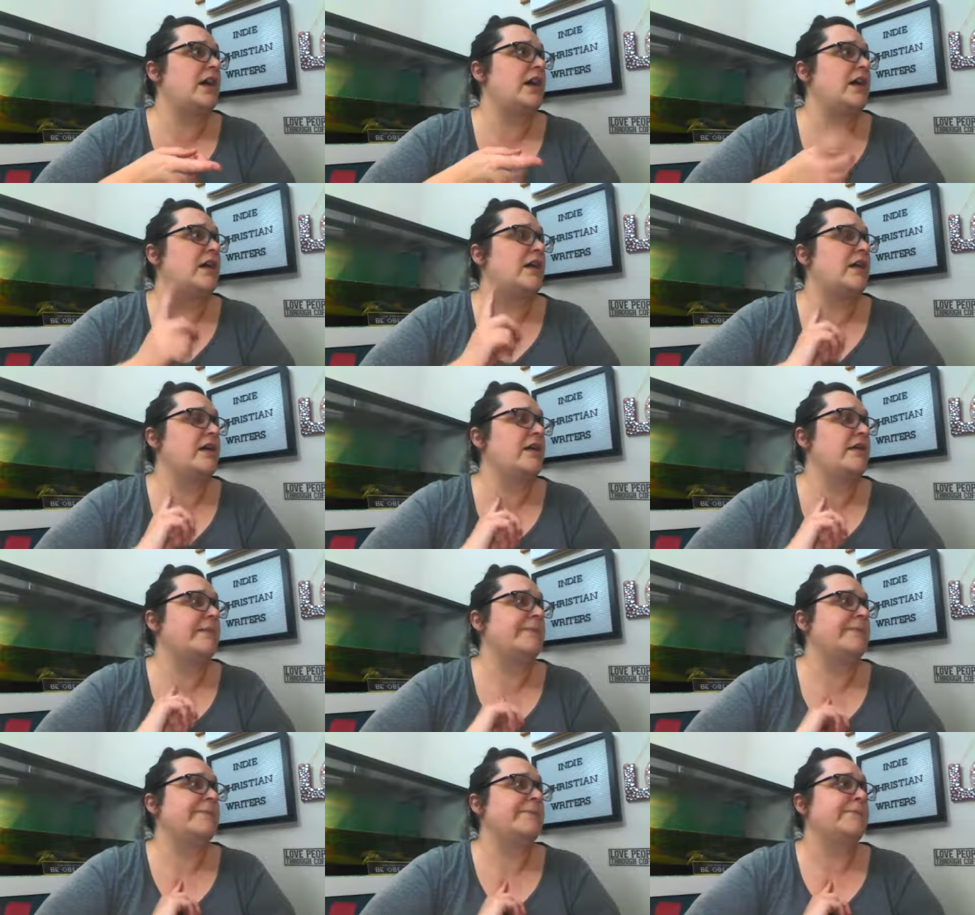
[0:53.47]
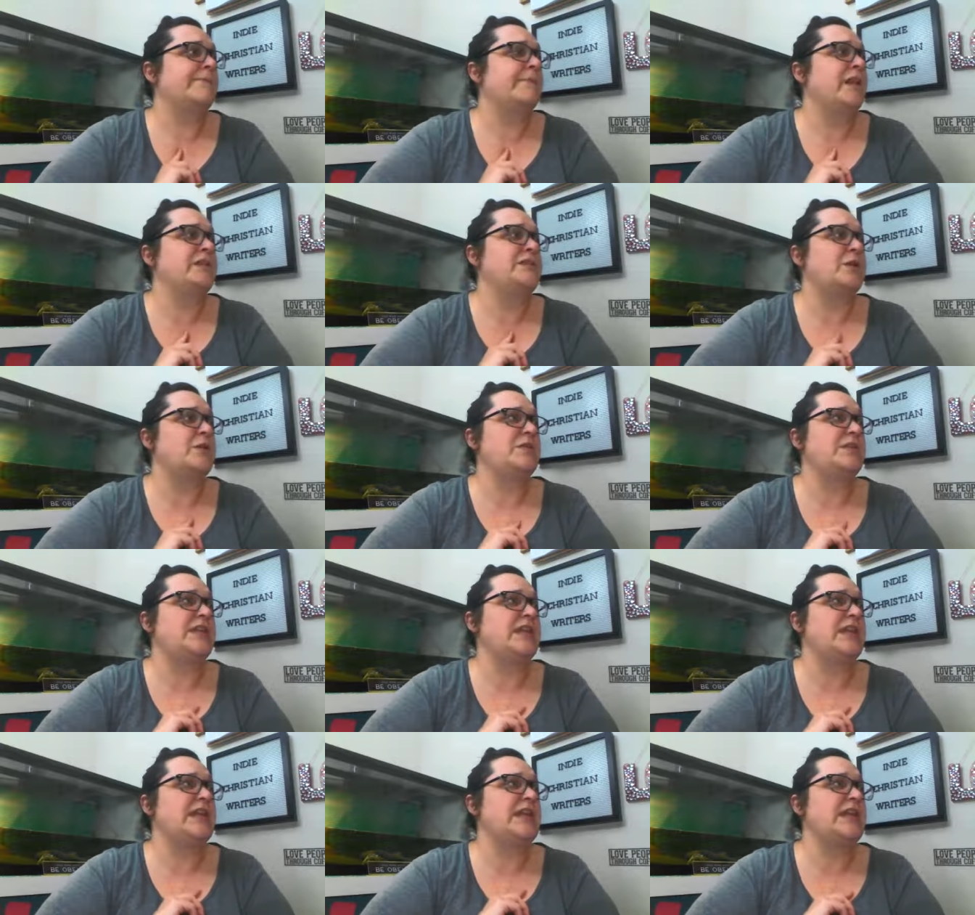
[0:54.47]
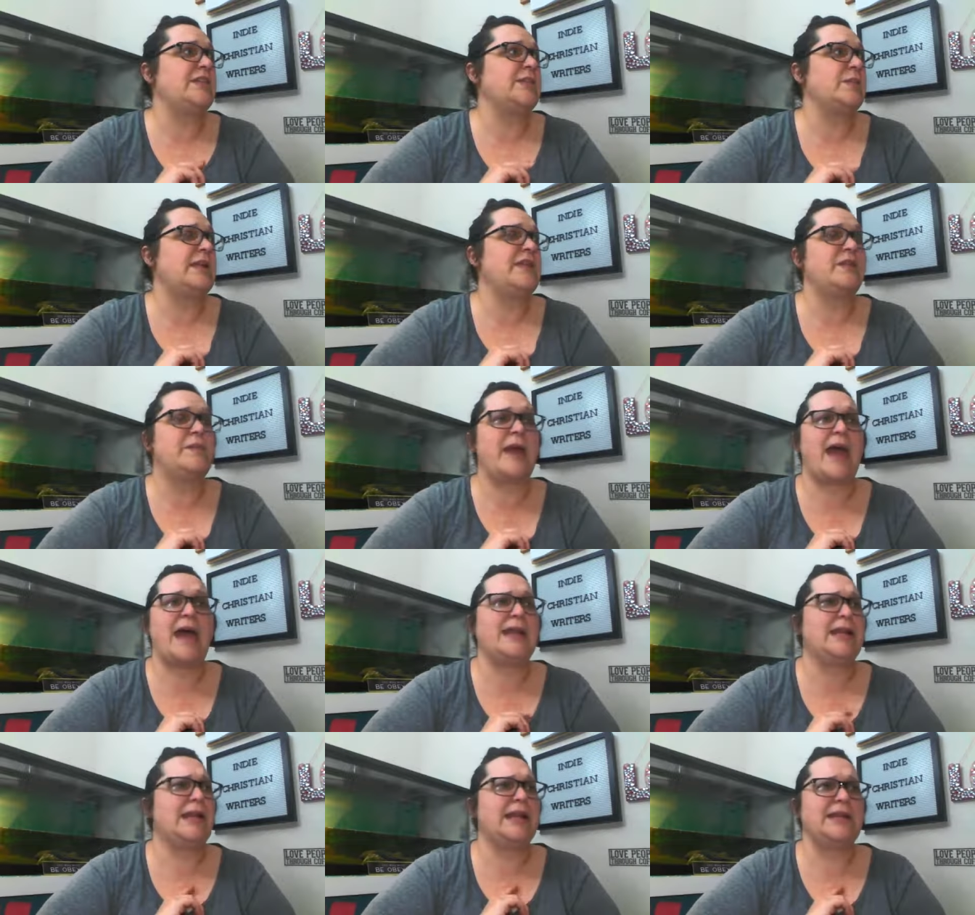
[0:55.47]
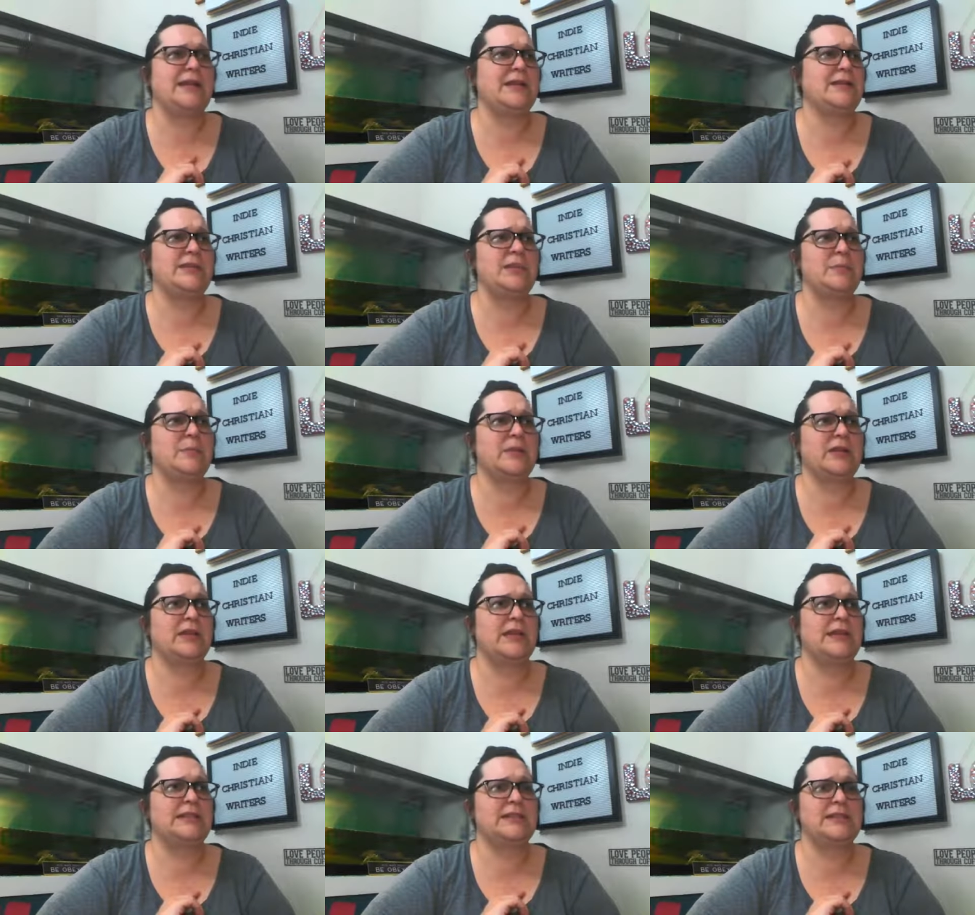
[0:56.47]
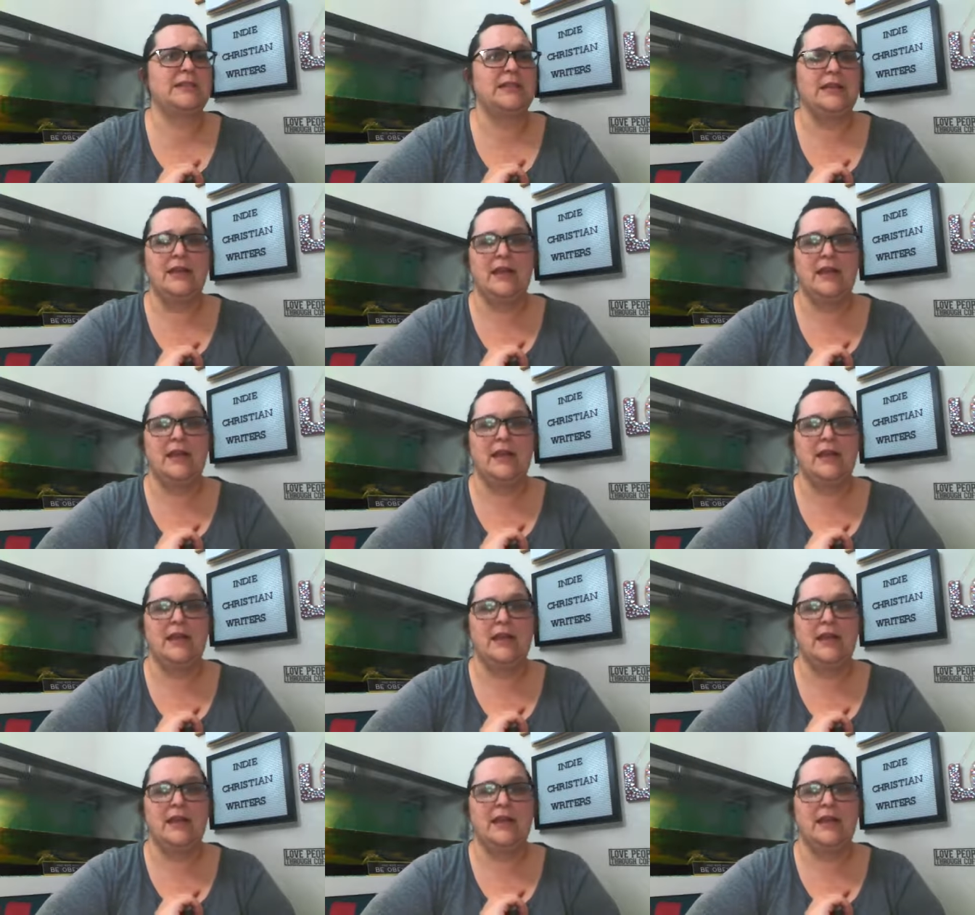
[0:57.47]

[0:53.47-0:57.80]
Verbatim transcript: Um, I don't think either one of them added anything to their book lists.